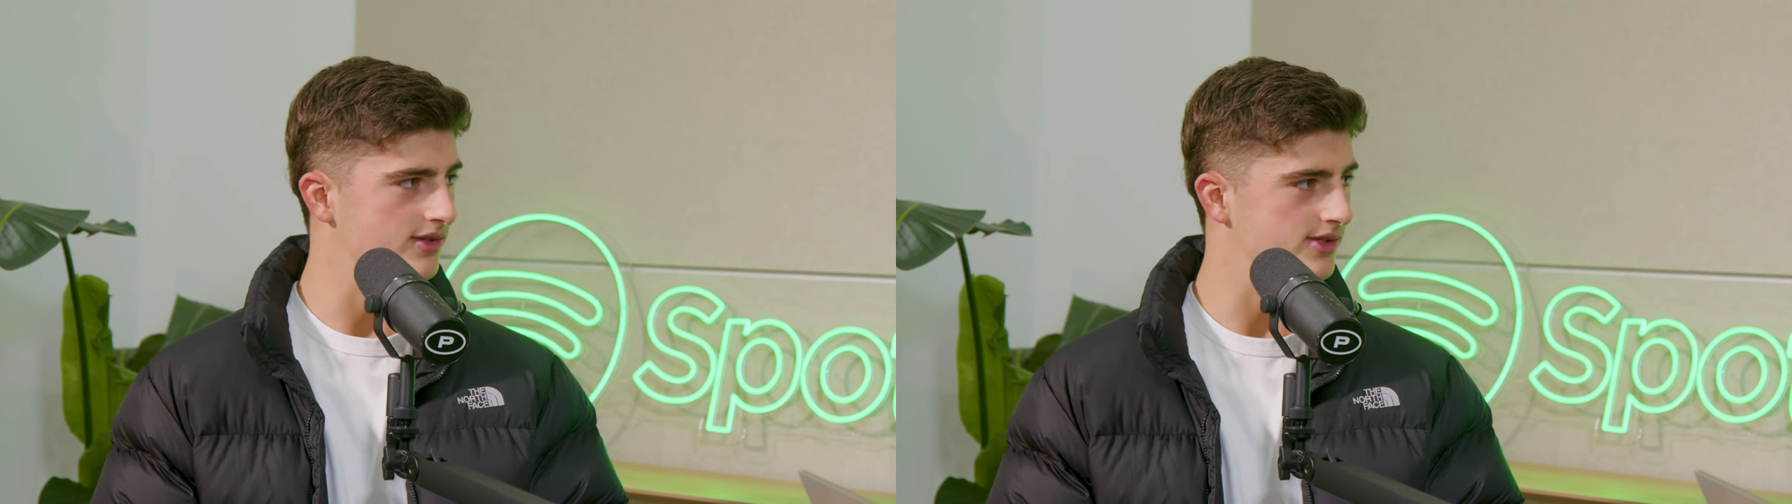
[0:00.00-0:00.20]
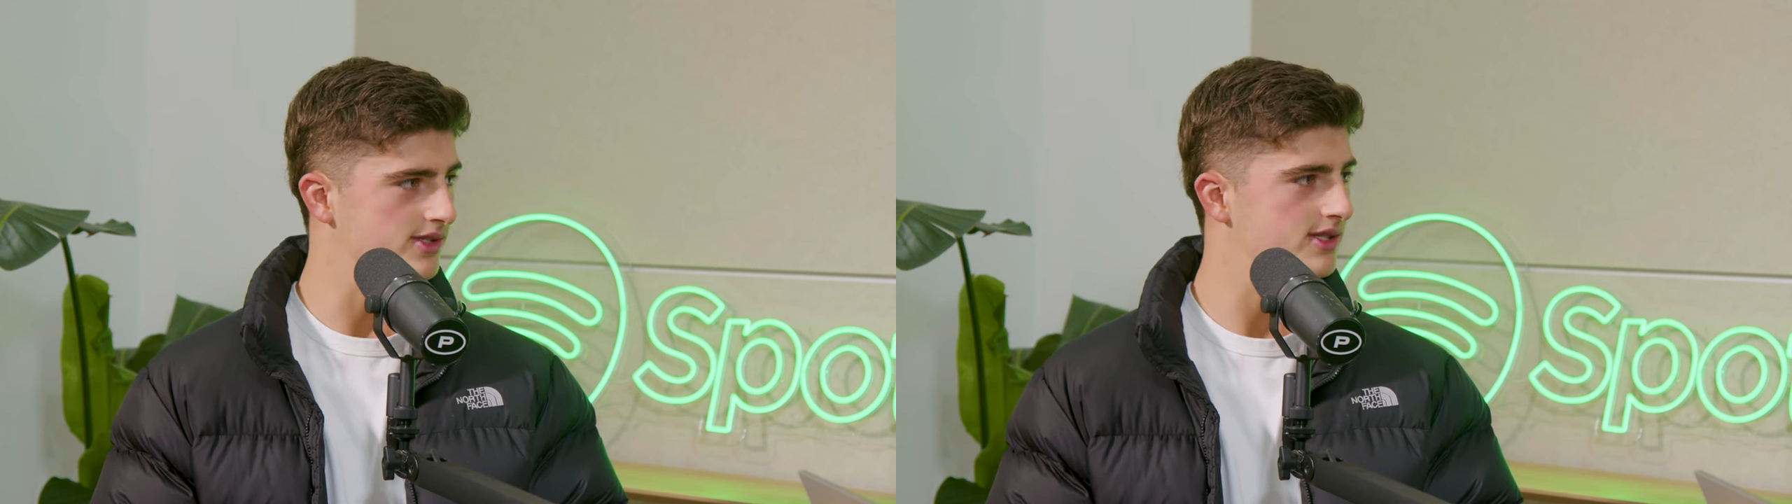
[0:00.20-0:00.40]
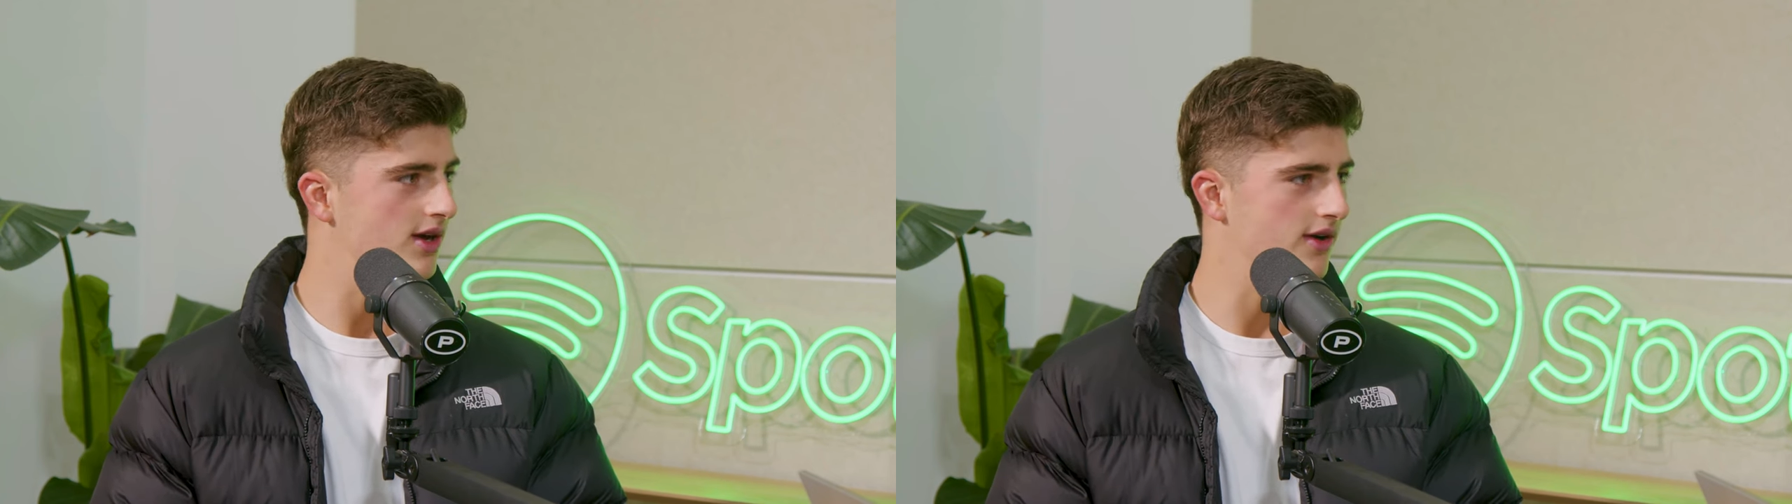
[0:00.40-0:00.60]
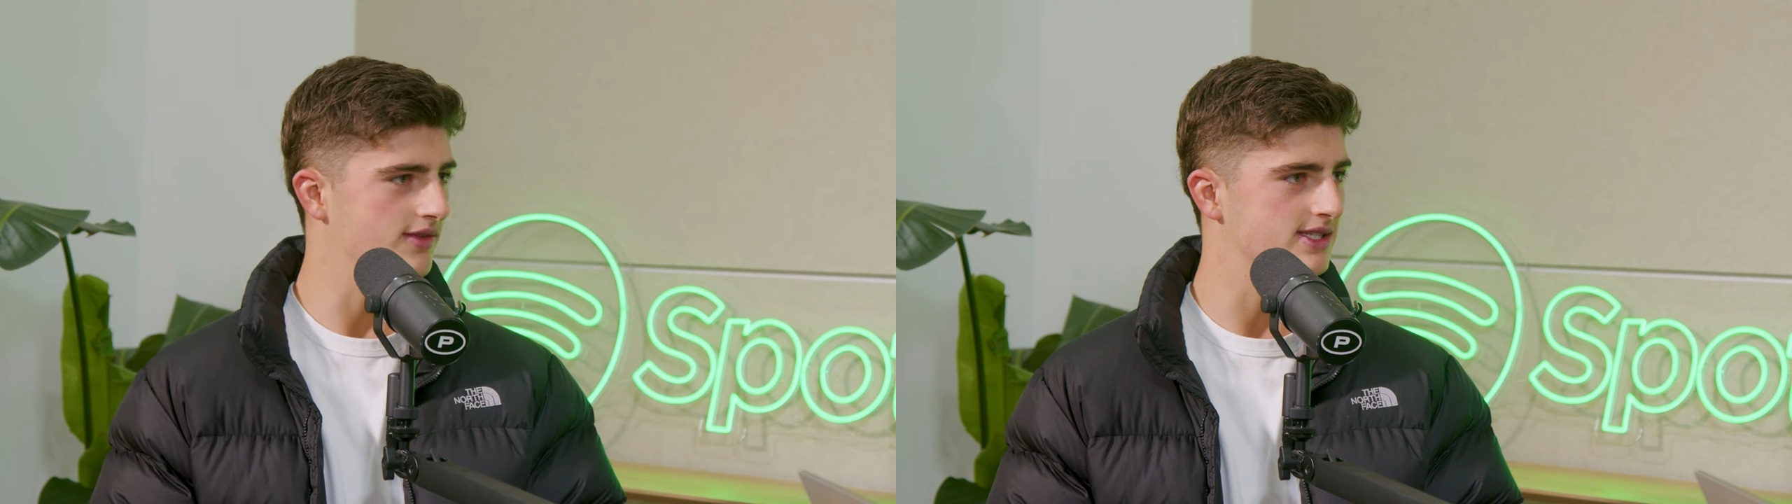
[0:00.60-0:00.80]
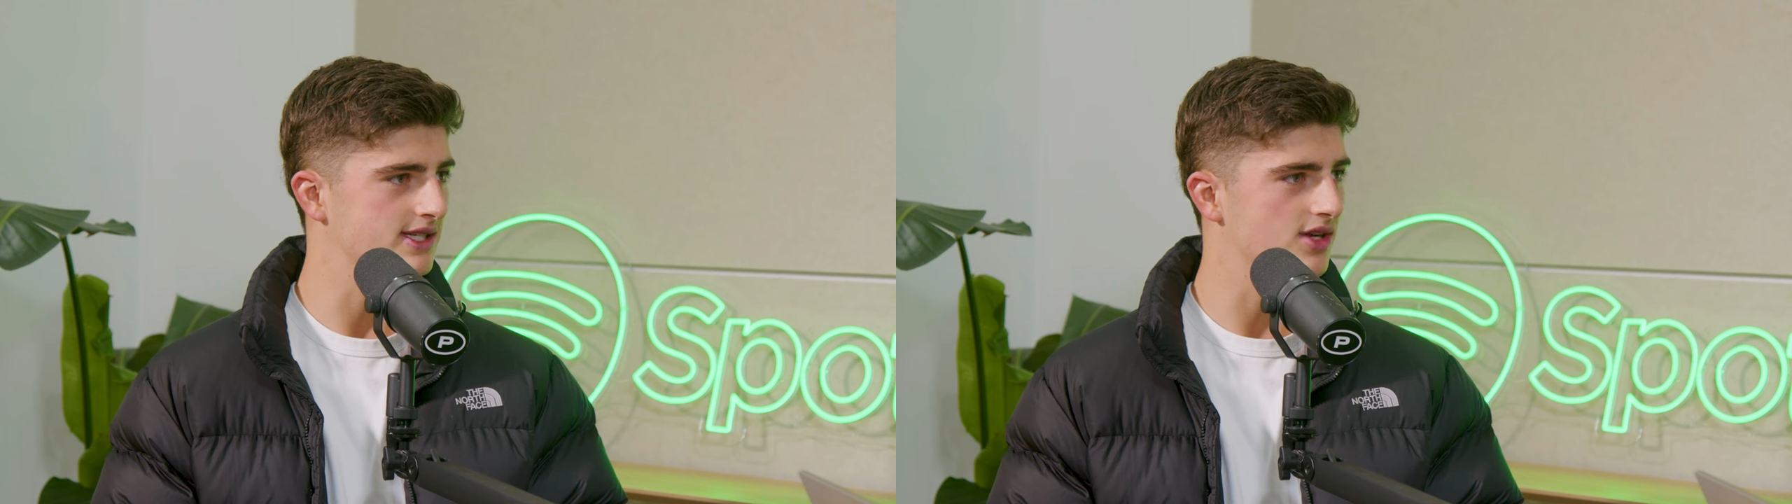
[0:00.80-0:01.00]
who's
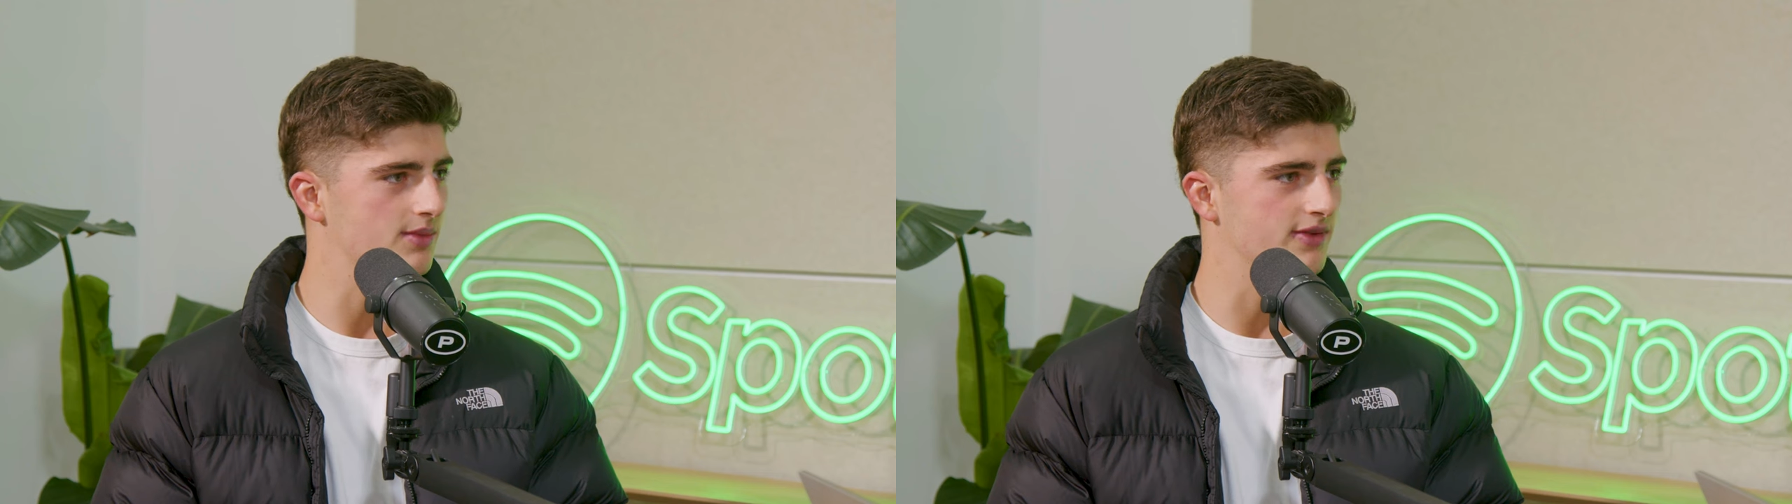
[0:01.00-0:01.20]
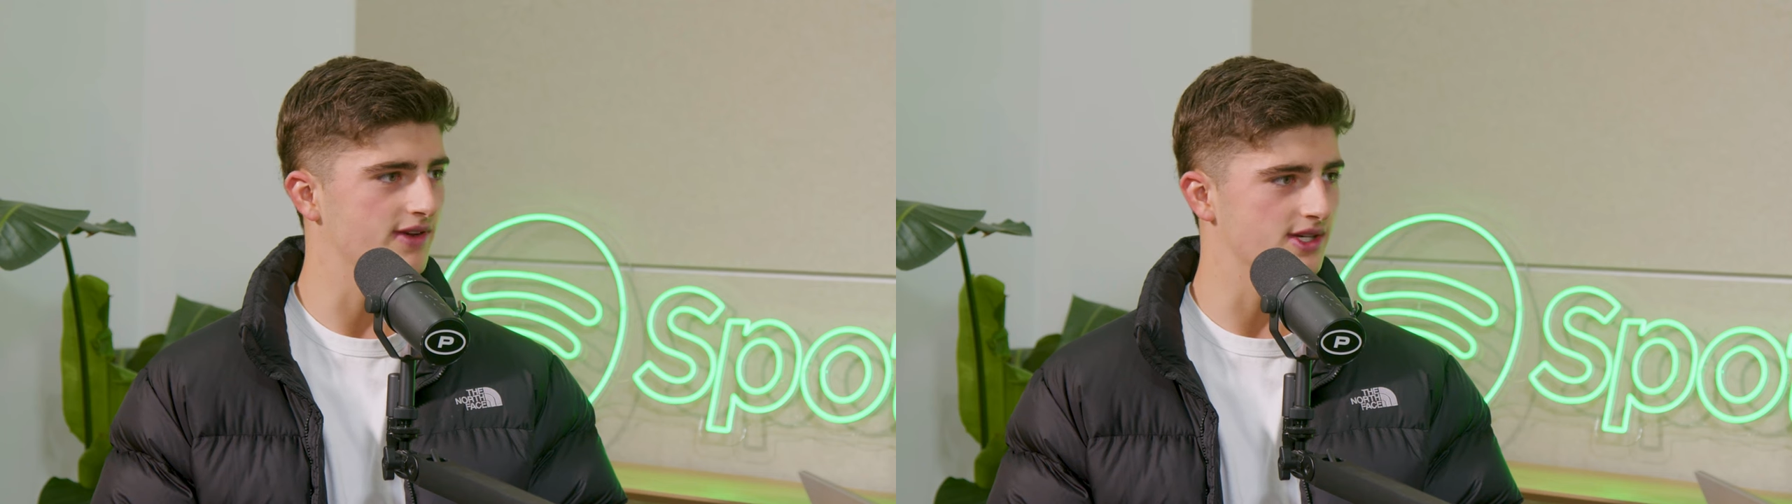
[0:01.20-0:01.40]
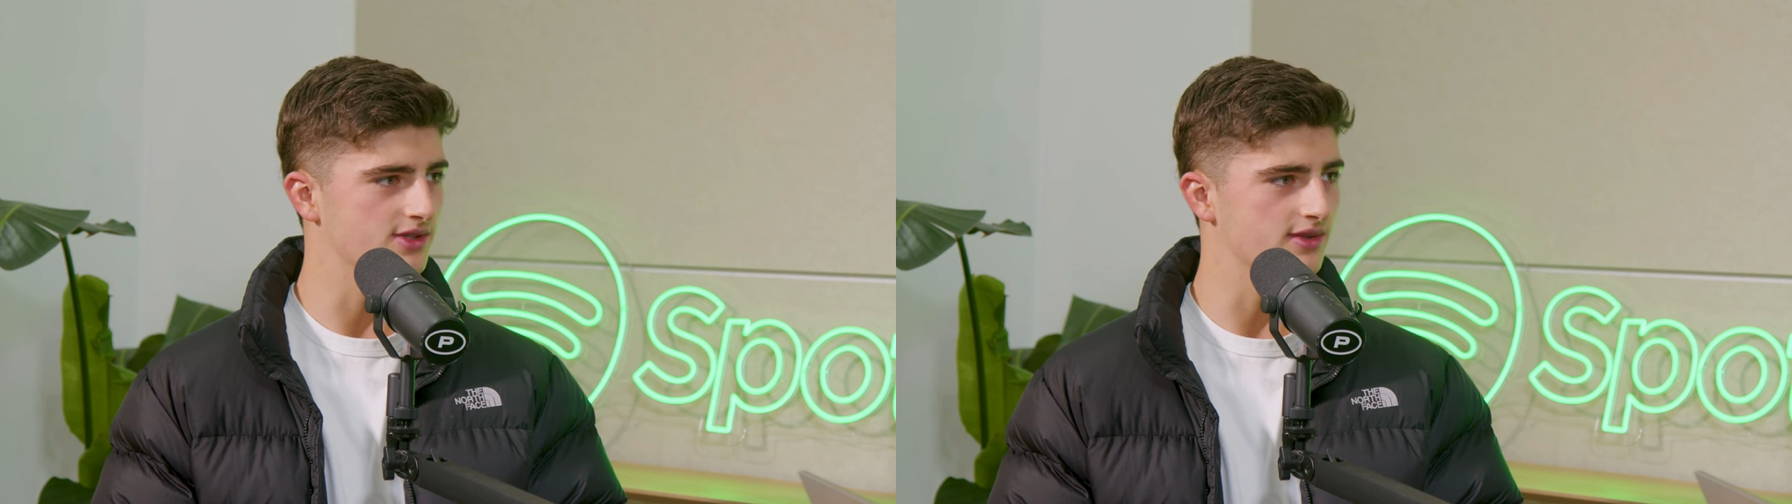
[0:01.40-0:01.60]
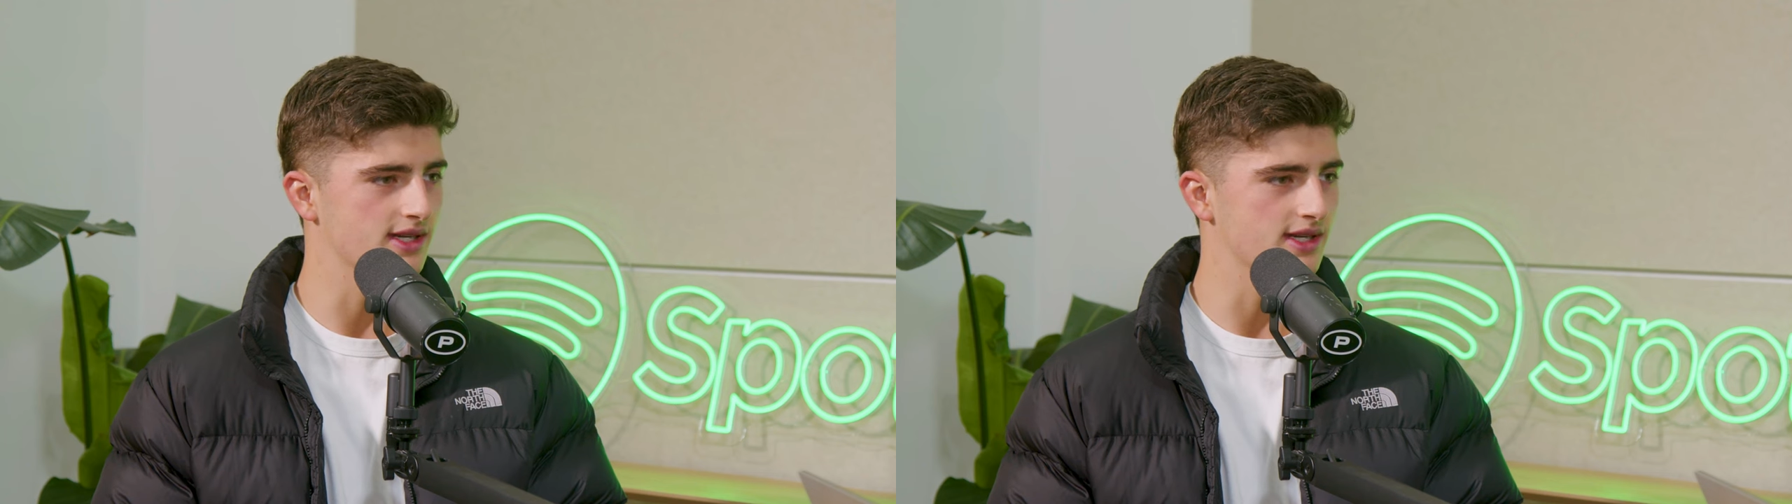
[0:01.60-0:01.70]
obviously so professional,